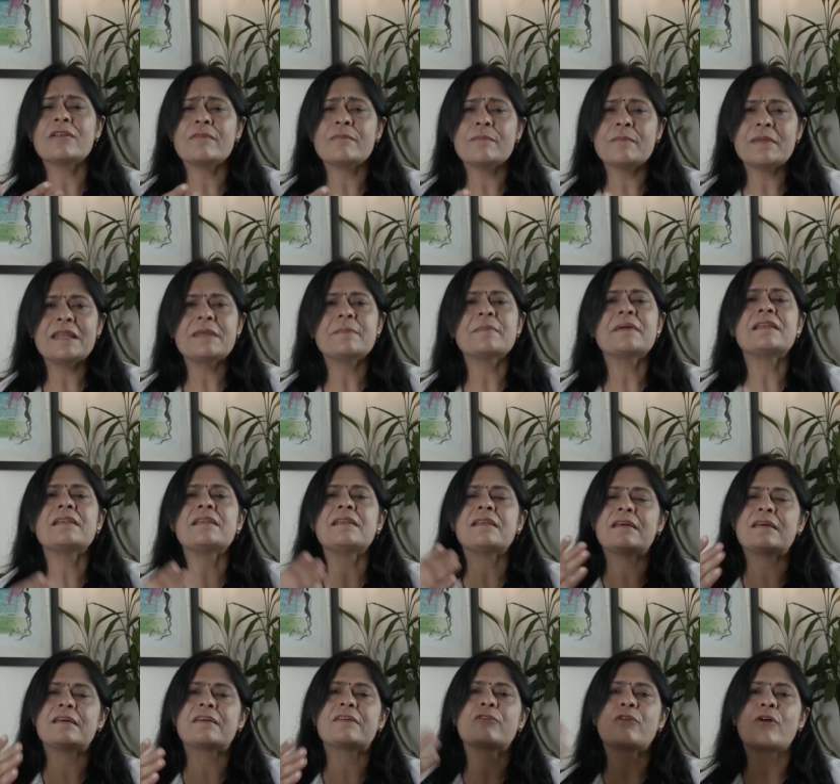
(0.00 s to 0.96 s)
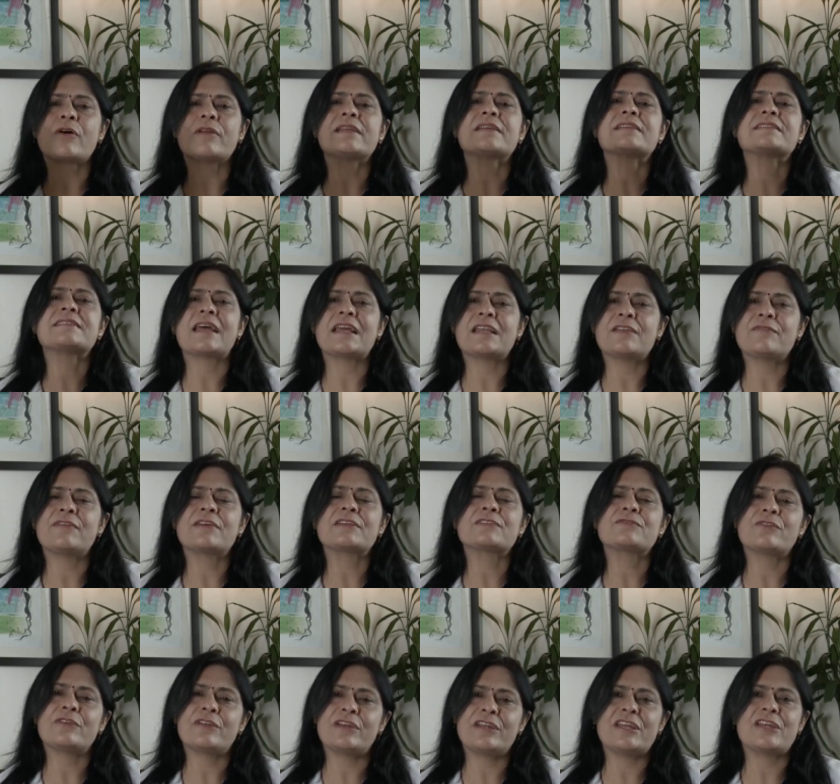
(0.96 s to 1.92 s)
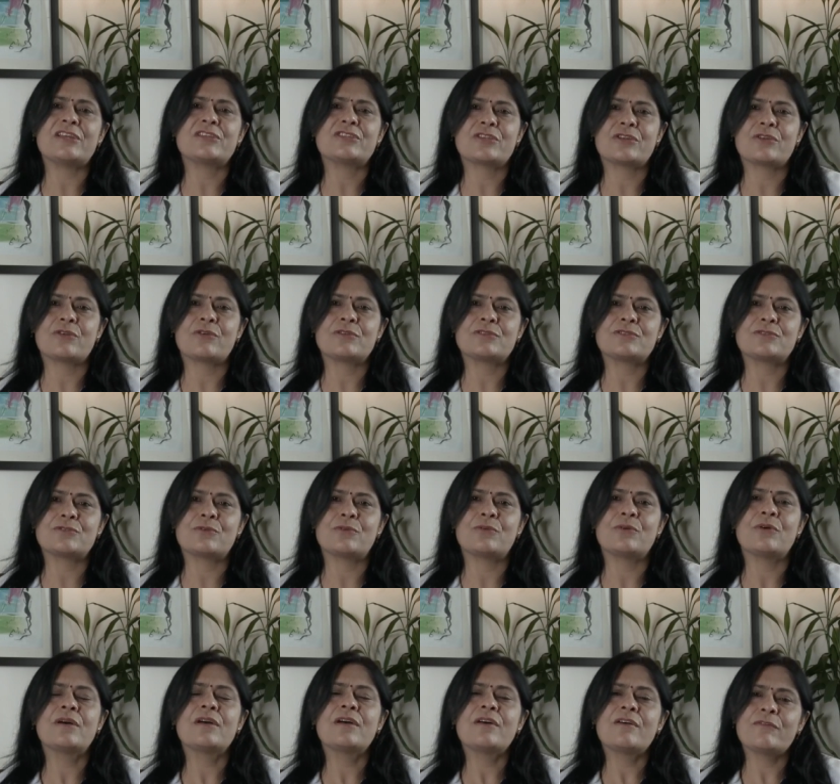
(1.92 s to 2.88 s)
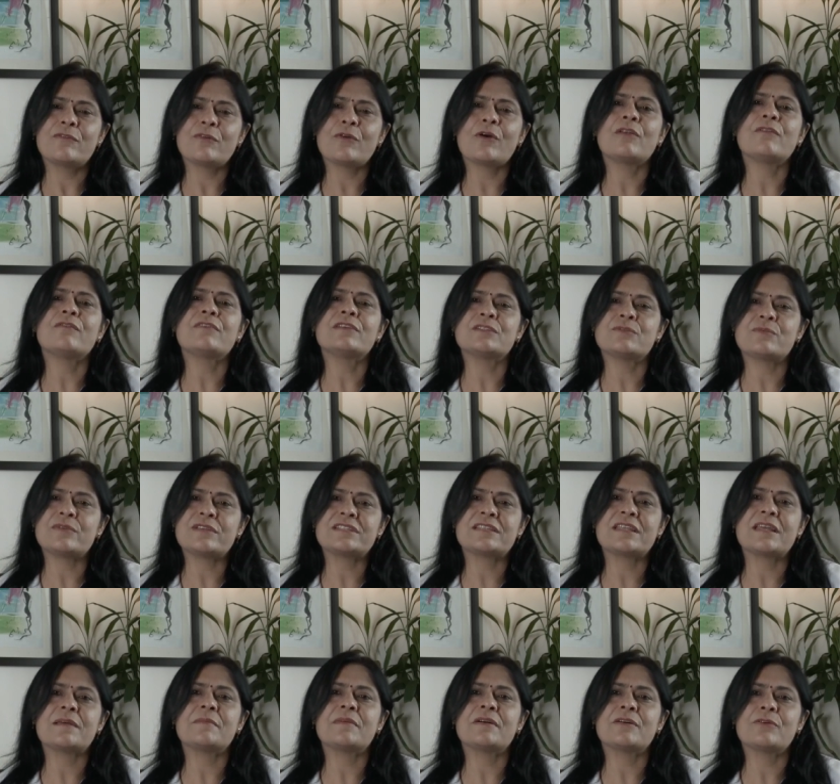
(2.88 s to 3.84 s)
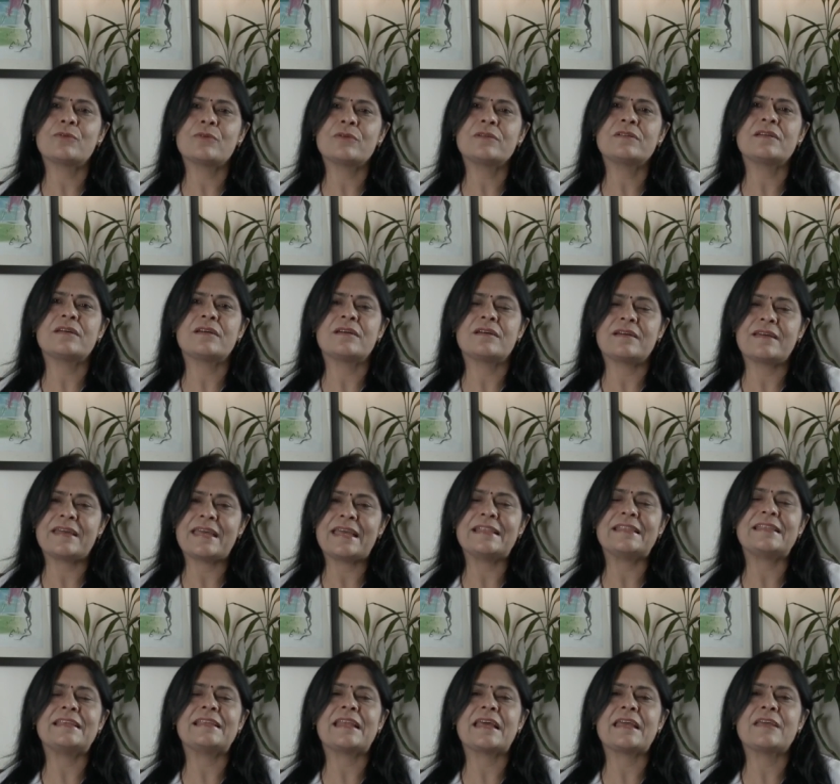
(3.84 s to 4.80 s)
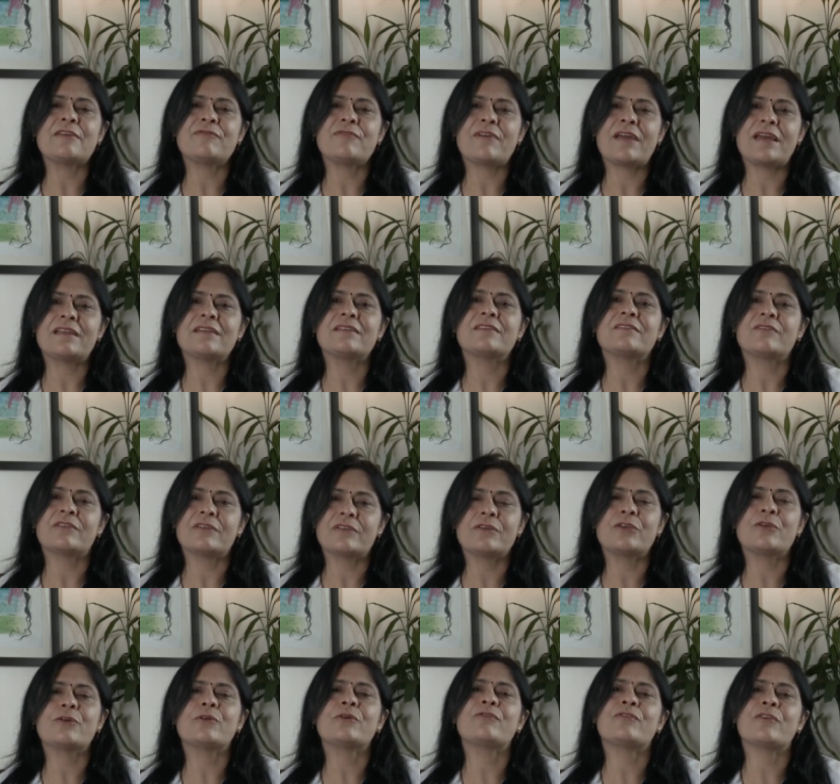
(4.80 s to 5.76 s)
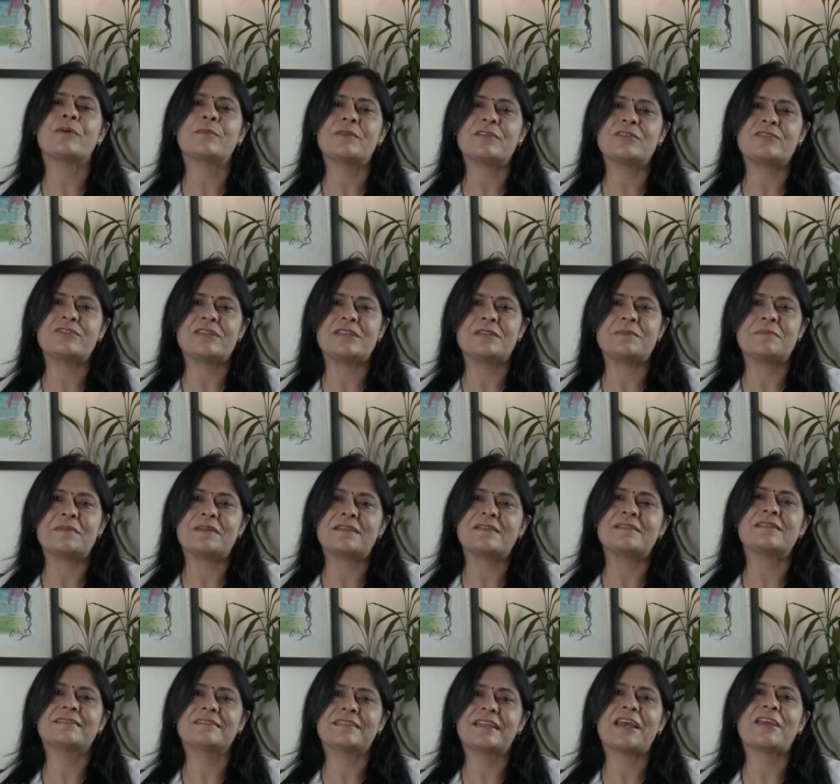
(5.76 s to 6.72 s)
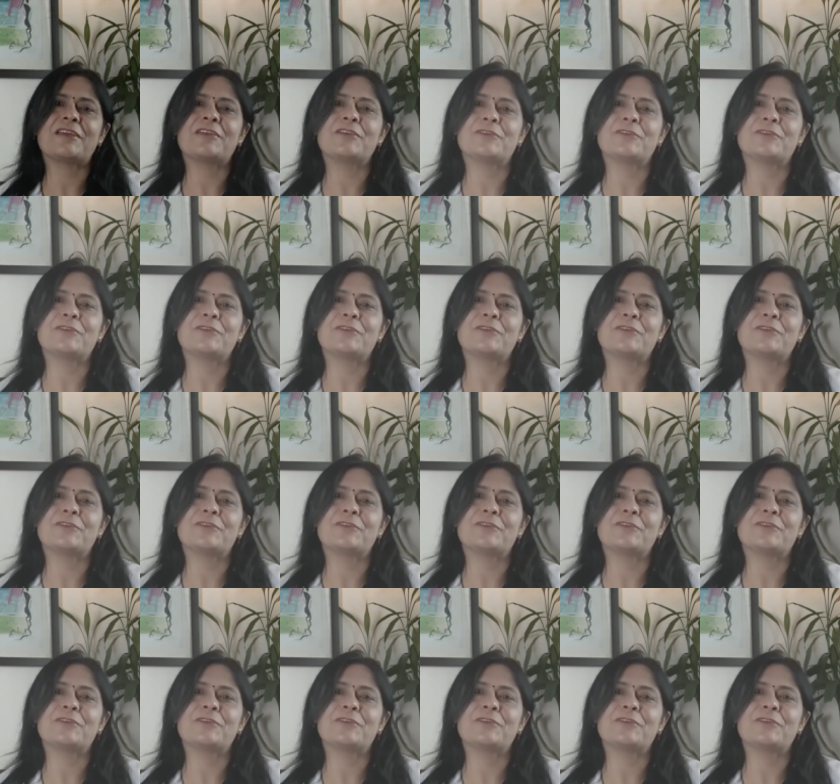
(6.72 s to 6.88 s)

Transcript: minimal chronic side effects for radiation also. We always wish them a good, healthy life and cure from the treatment. Thank